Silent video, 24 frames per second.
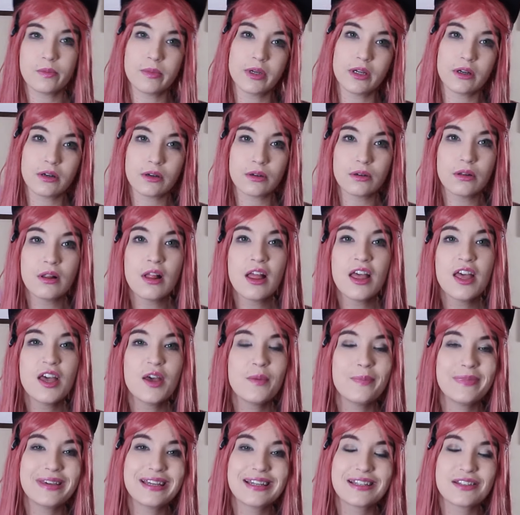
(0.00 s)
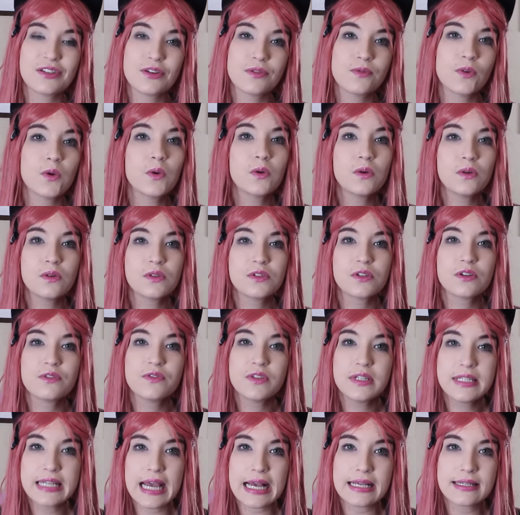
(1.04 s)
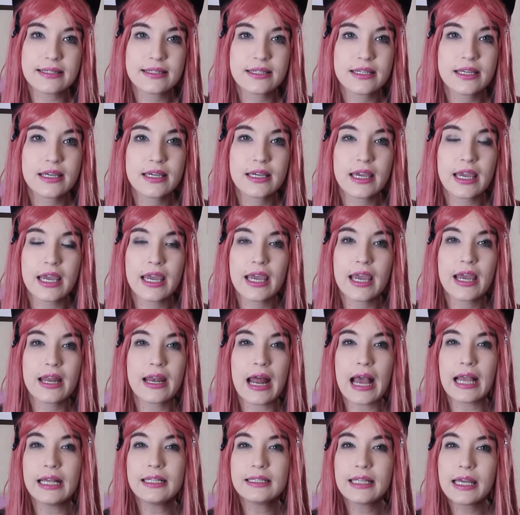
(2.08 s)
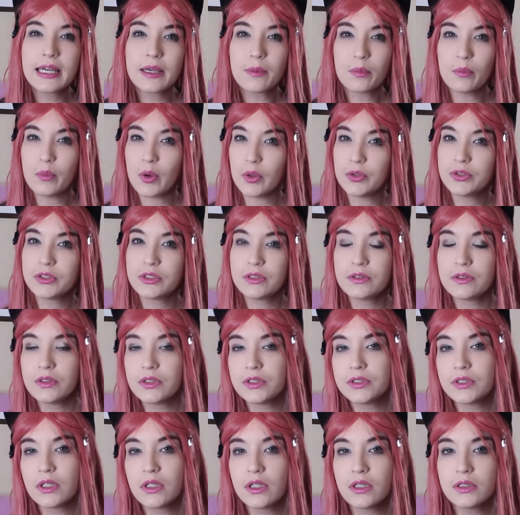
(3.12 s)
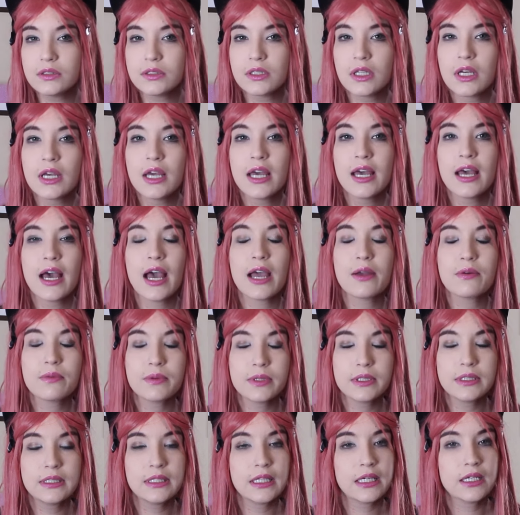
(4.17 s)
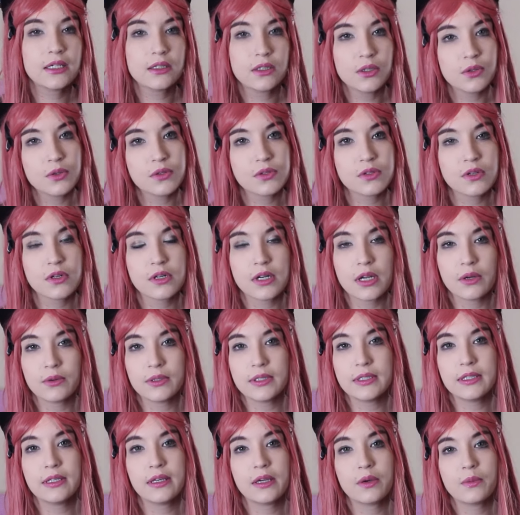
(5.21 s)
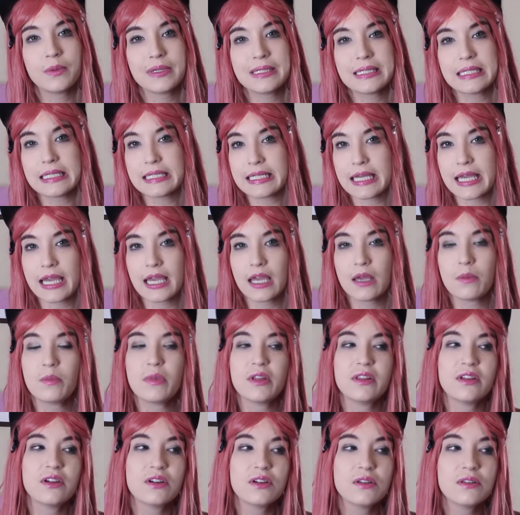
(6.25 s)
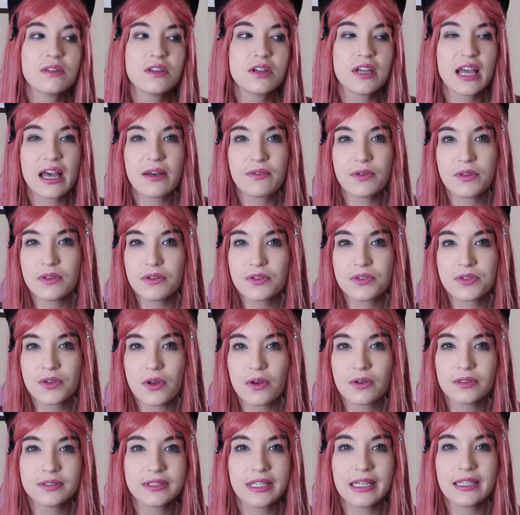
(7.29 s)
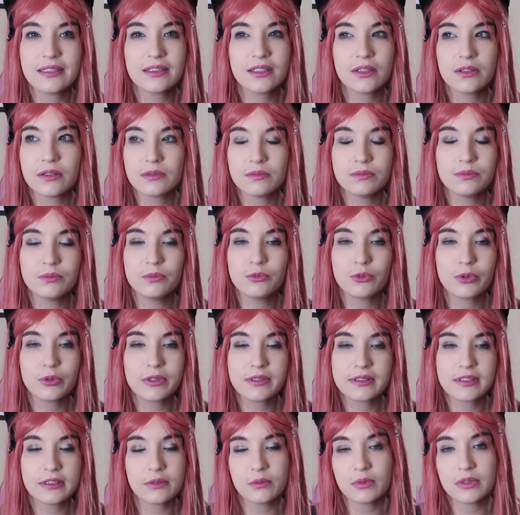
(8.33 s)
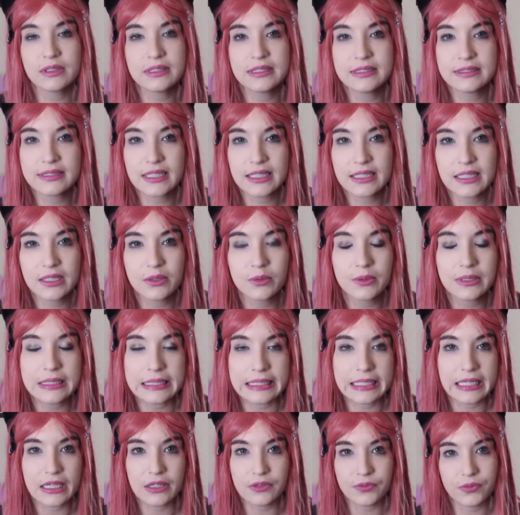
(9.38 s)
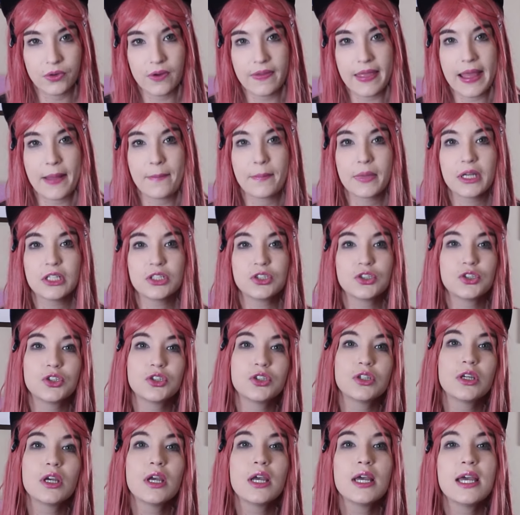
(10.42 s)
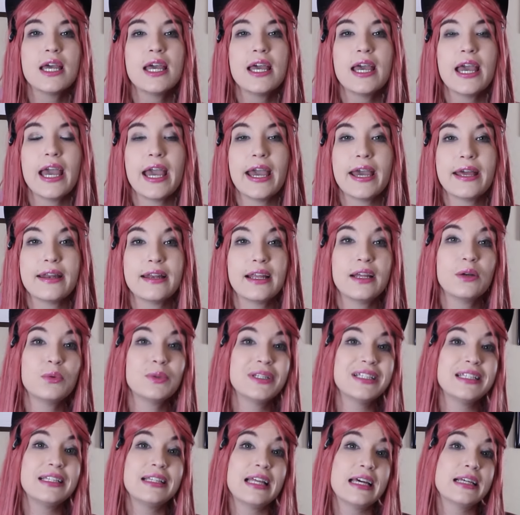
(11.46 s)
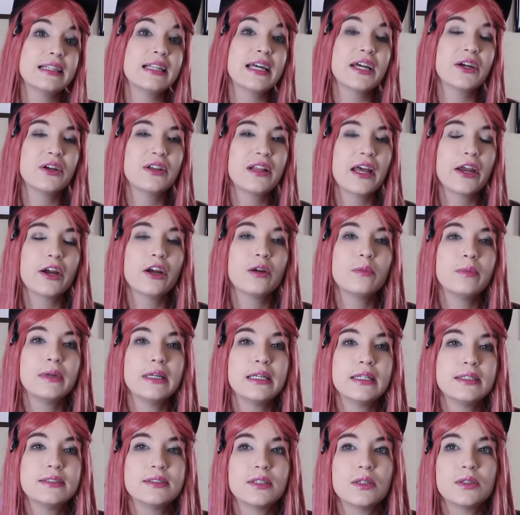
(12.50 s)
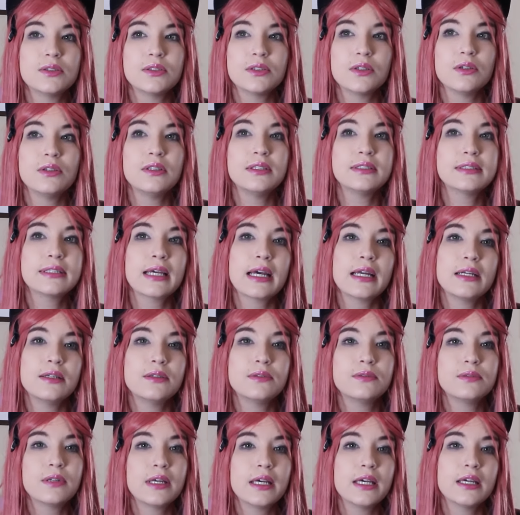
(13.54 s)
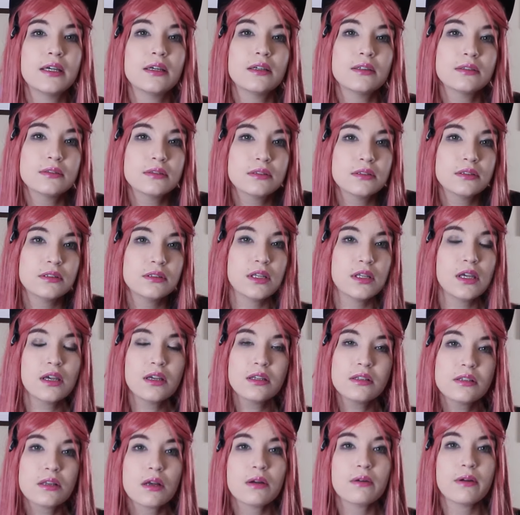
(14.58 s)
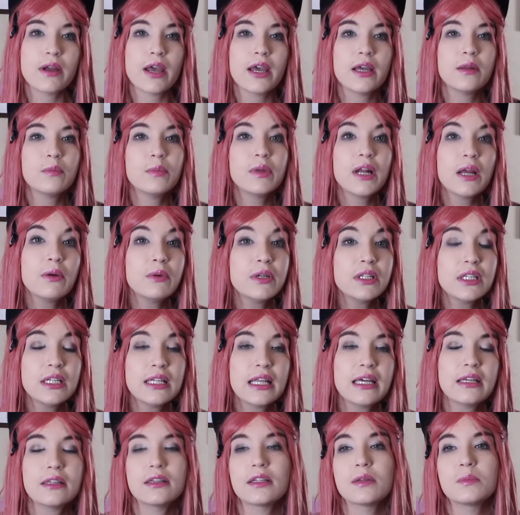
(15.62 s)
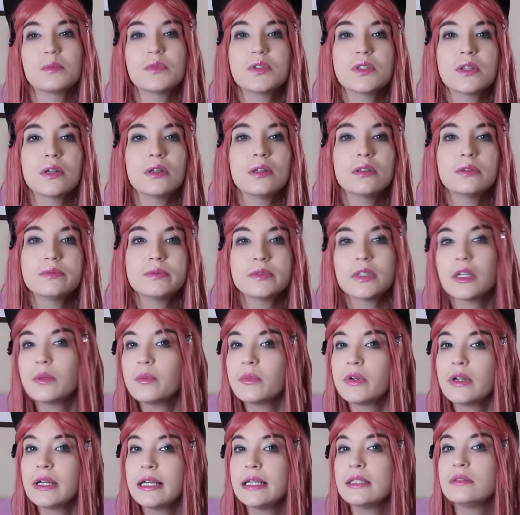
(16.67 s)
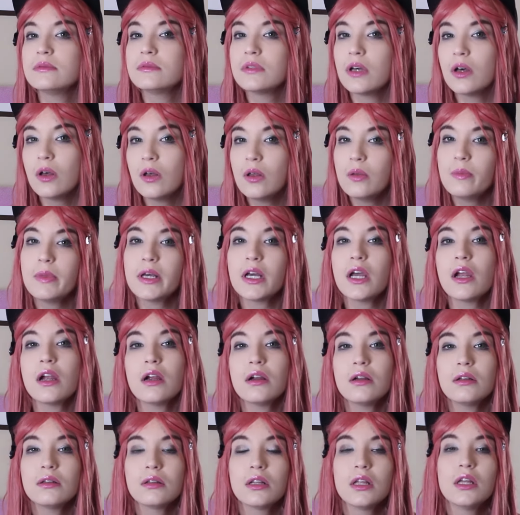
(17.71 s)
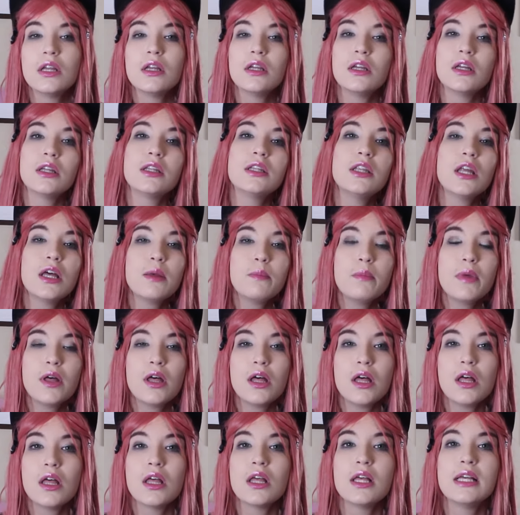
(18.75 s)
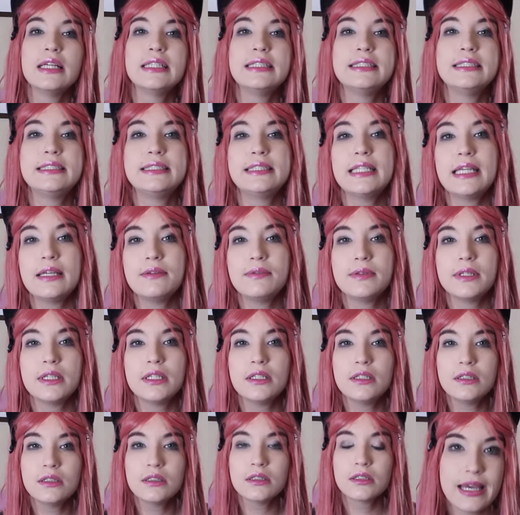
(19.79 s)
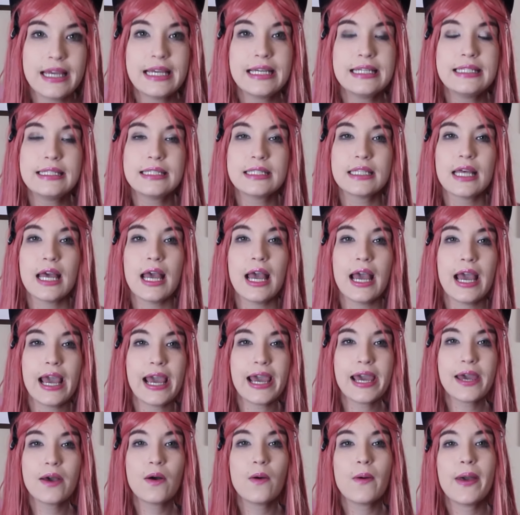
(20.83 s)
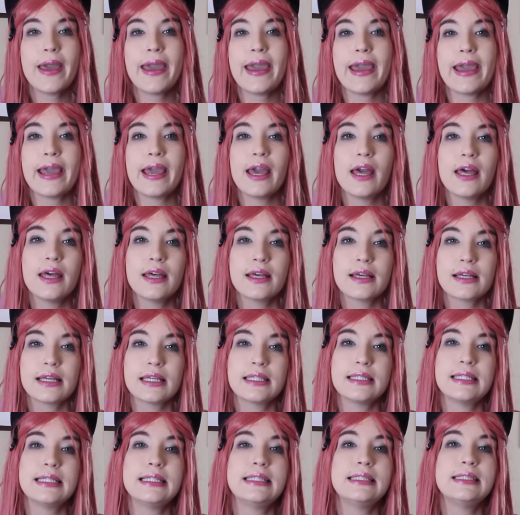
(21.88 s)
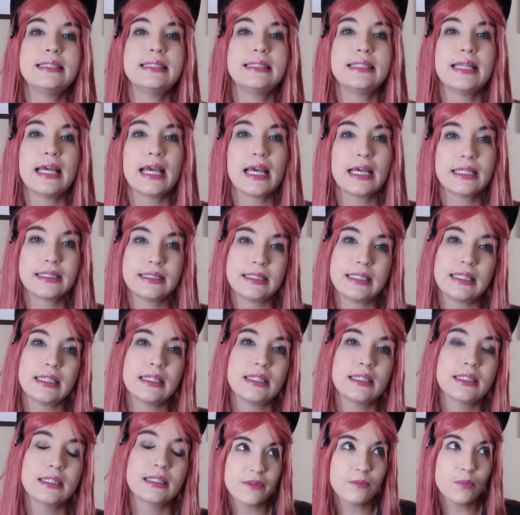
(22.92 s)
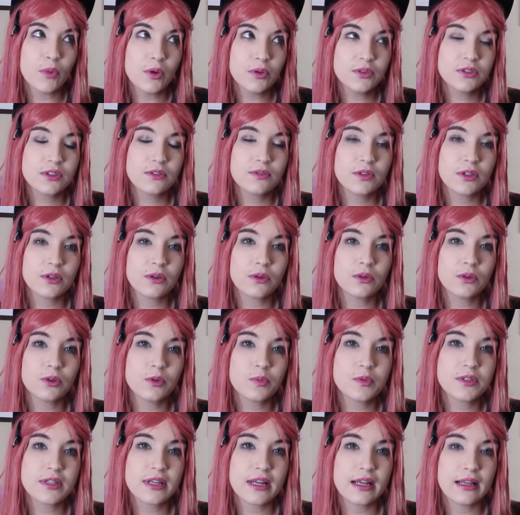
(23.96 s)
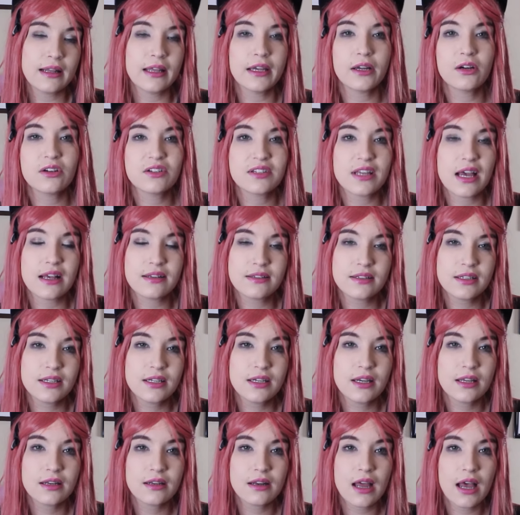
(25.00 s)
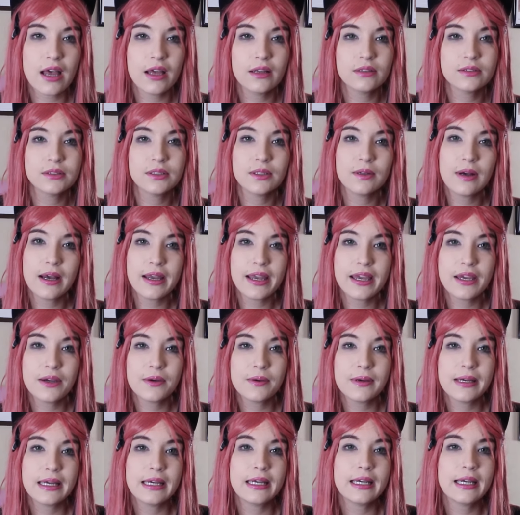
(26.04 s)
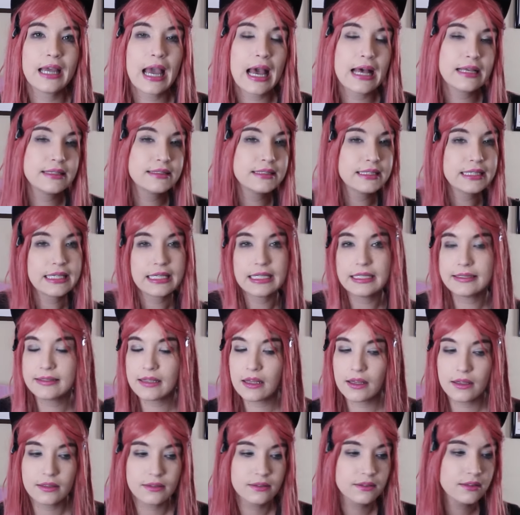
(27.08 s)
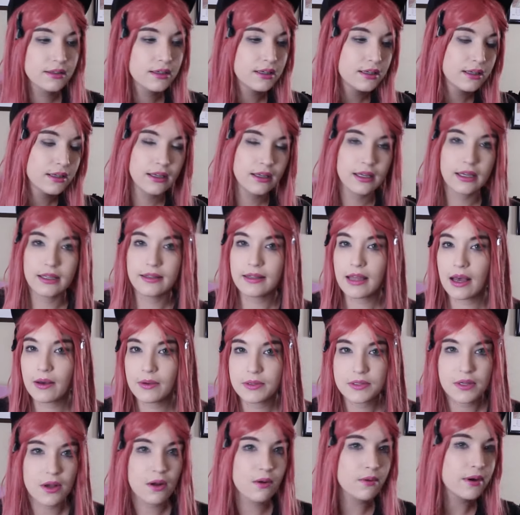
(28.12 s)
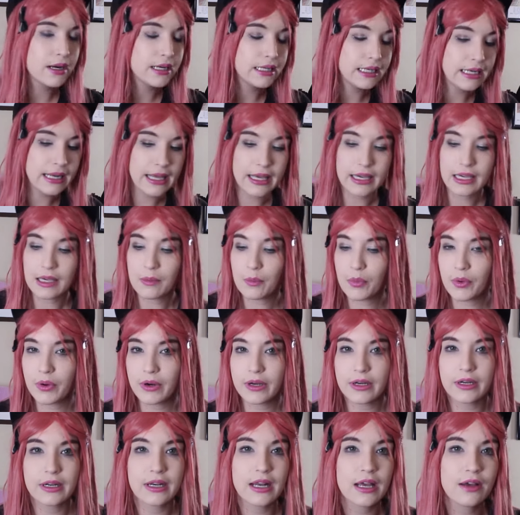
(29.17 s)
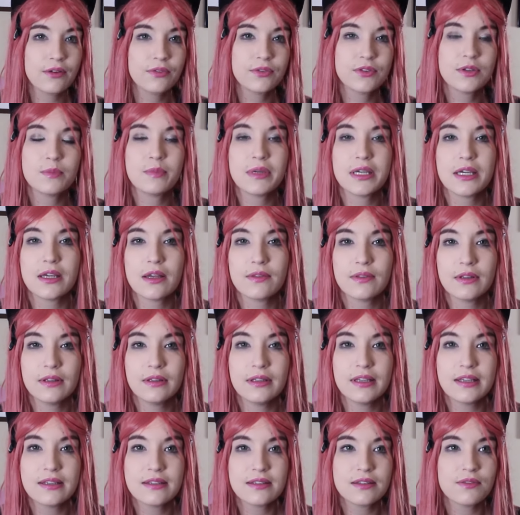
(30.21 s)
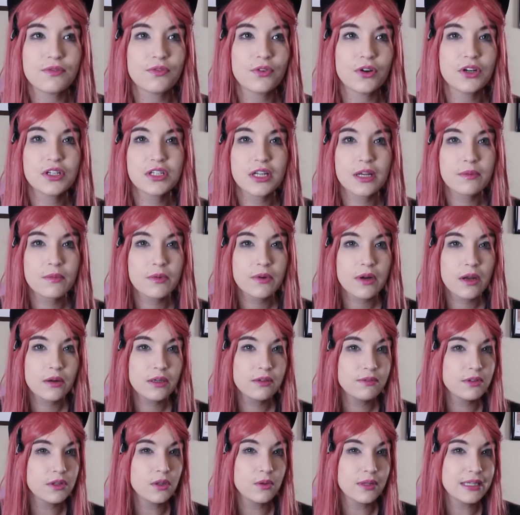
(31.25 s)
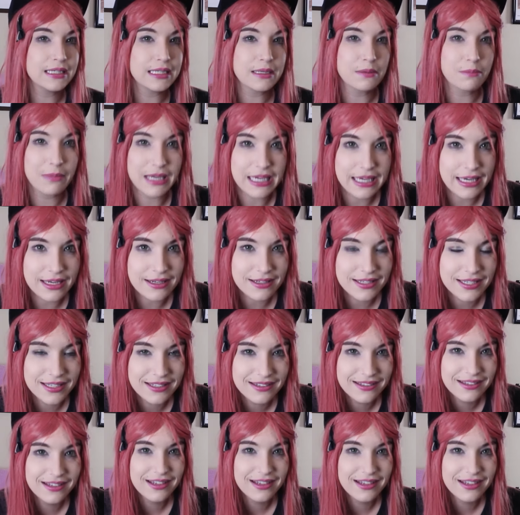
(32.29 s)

Oh My Girl, because their vocals are fantastic and I like most of their songs. I really like Closer and I really like Windy Day, but they have other songs like their recent release I didn't really care for that much. And I really like Liar Liar, but it's also just kind of like, that's all right. But I really like them. So number 8, Oh My Girl. Number 7 is AOA, because he's sassy. Most of the girl groups that I like are sassy, and I don't know, AOA has the kitty song, and that was already like important enough to be on the list the first time around, even though they didn't make it.